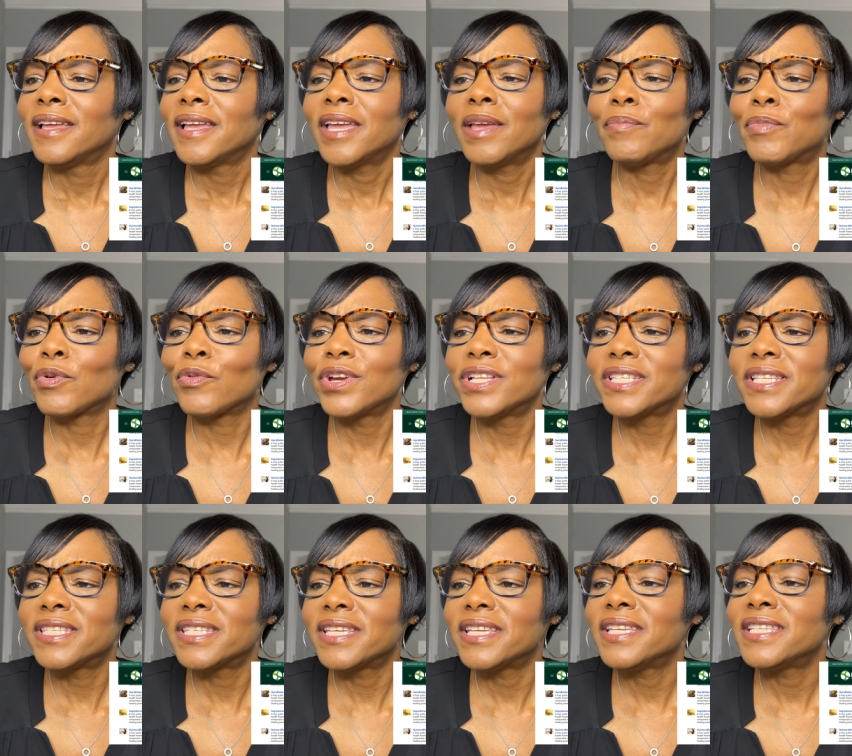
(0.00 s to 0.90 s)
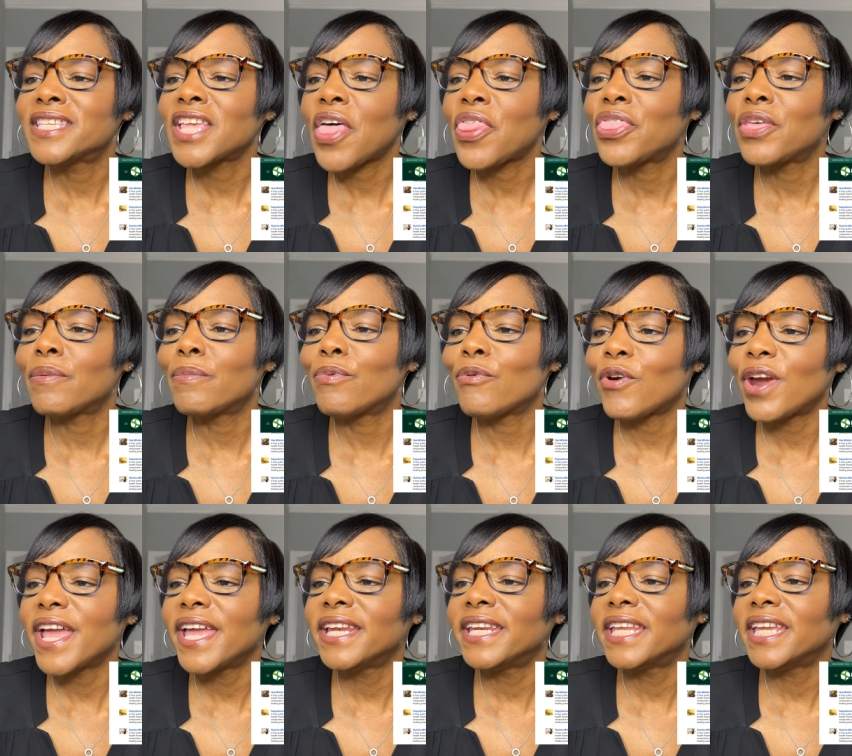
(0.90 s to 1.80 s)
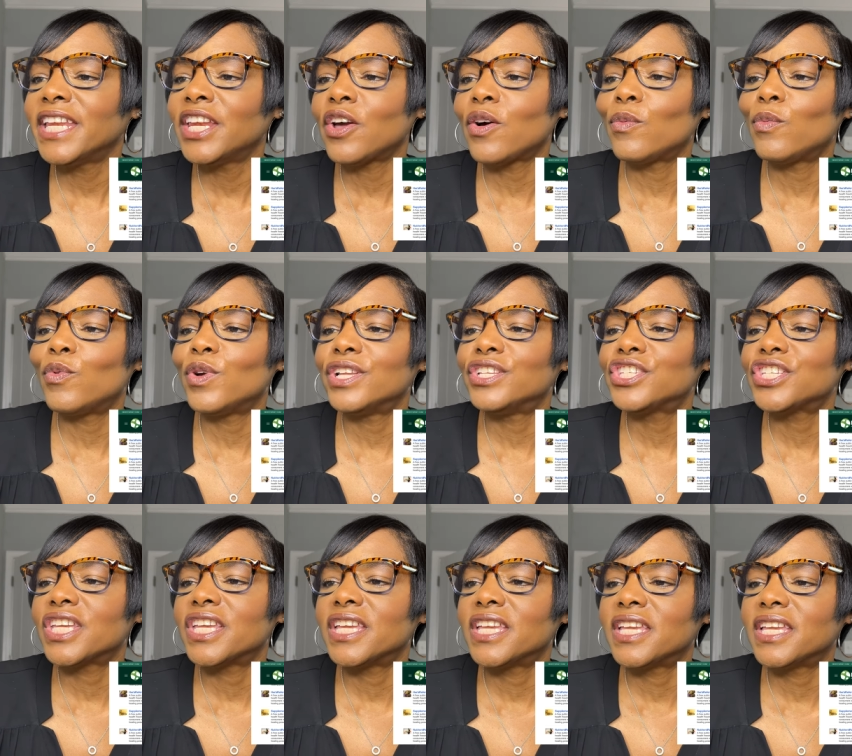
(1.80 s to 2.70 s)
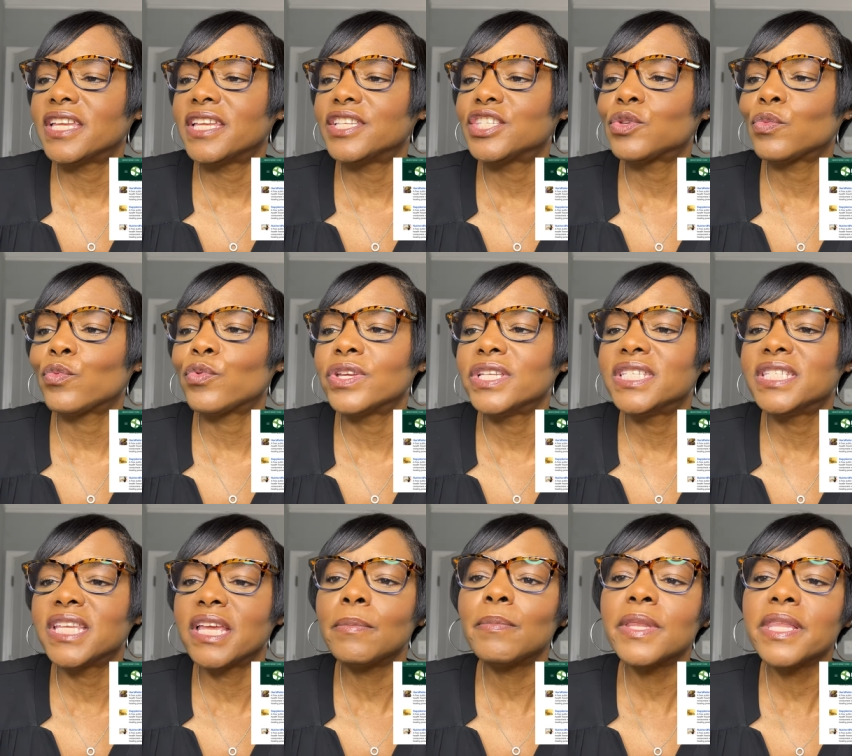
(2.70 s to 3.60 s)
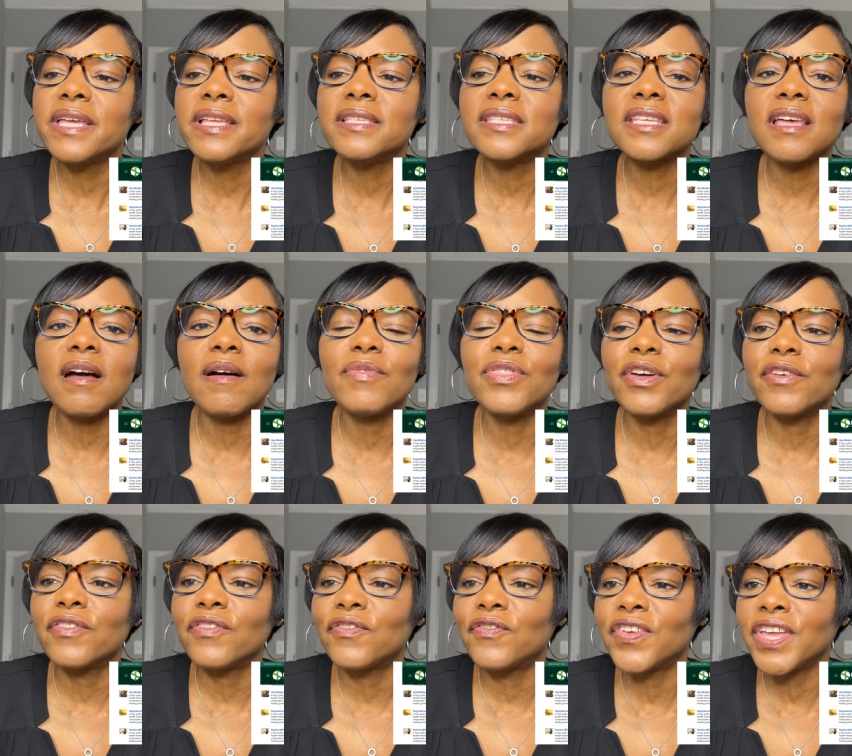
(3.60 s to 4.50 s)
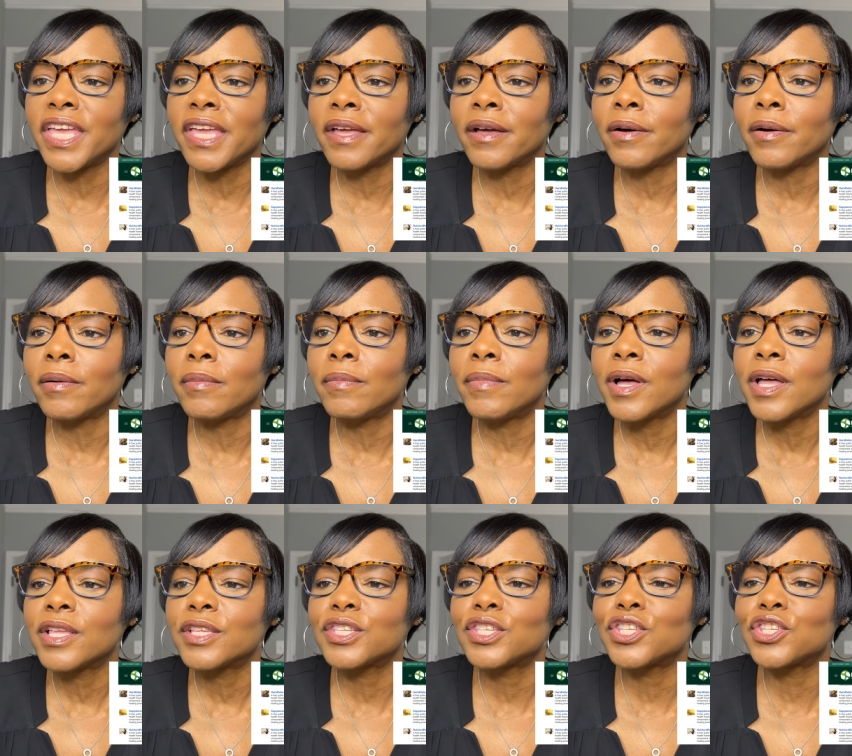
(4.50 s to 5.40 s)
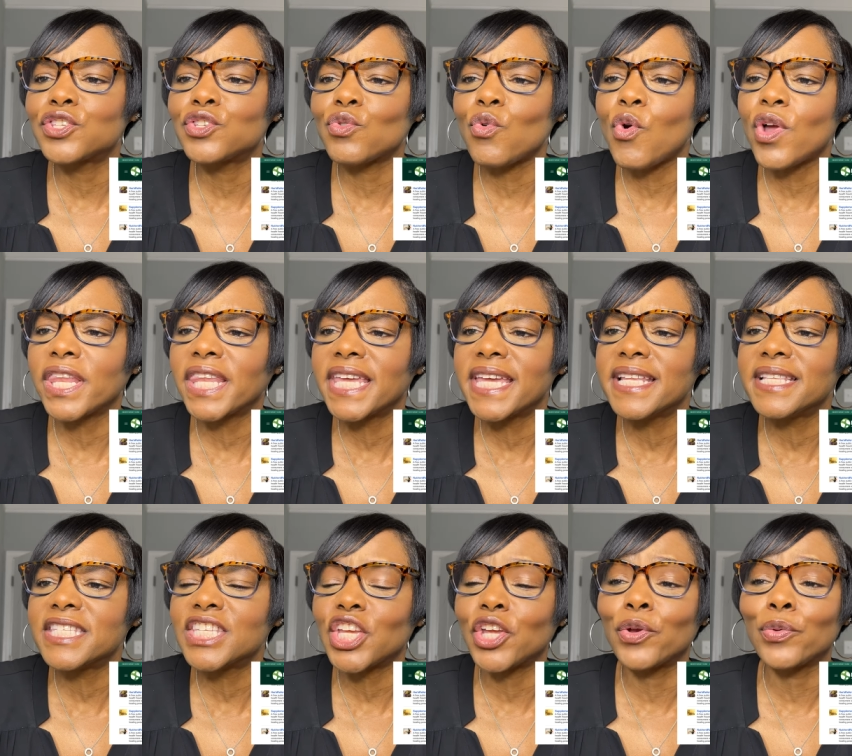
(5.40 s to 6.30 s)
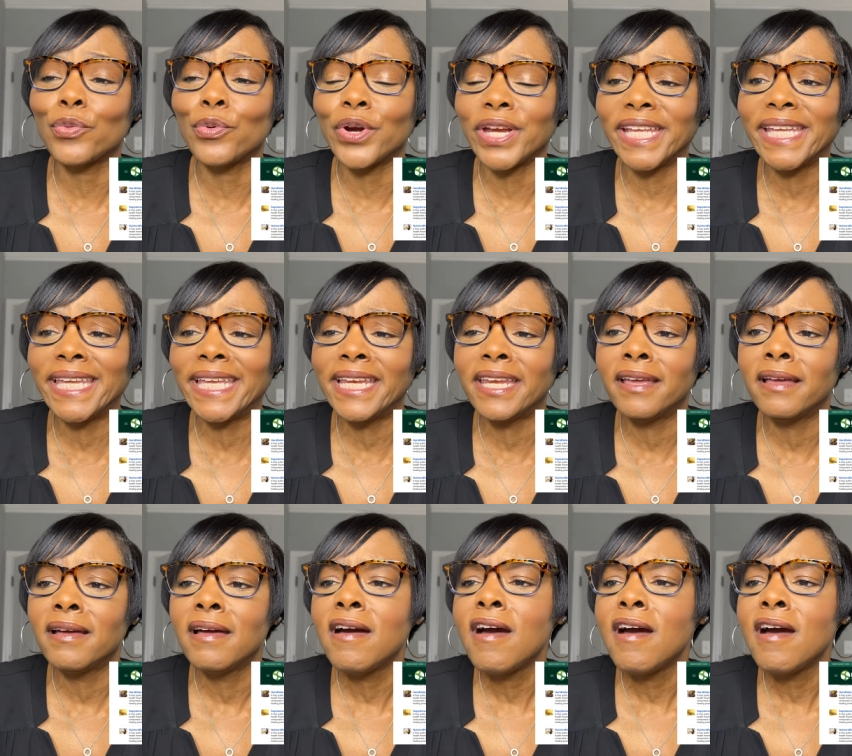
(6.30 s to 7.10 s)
in parentheses, the branding of which is resemblance of the film Soylent Green,